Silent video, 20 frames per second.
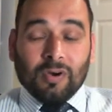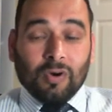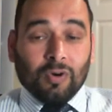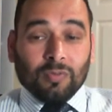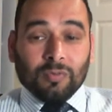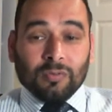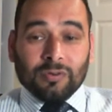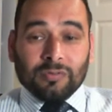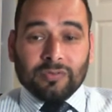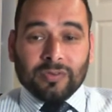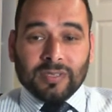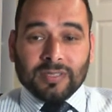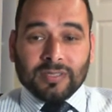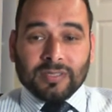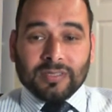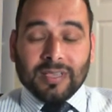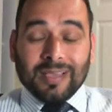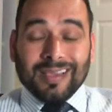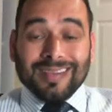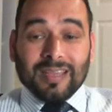Home
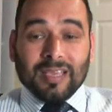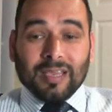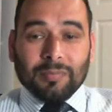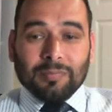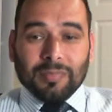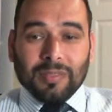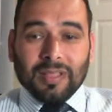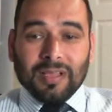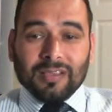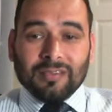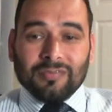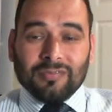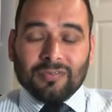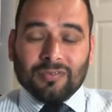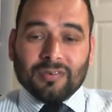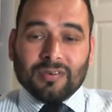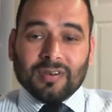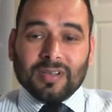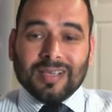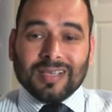Office and apply
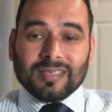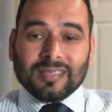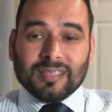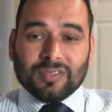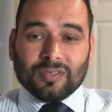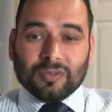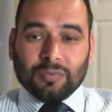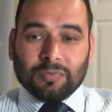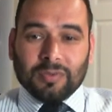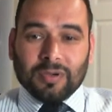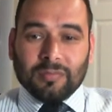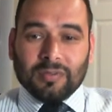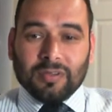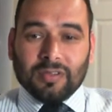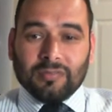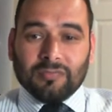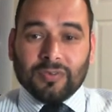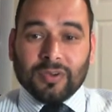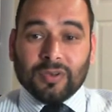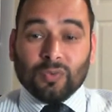for access to
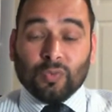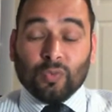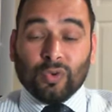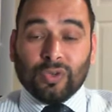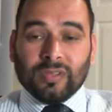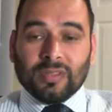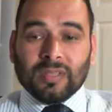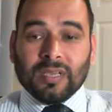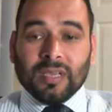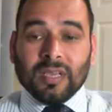public fund with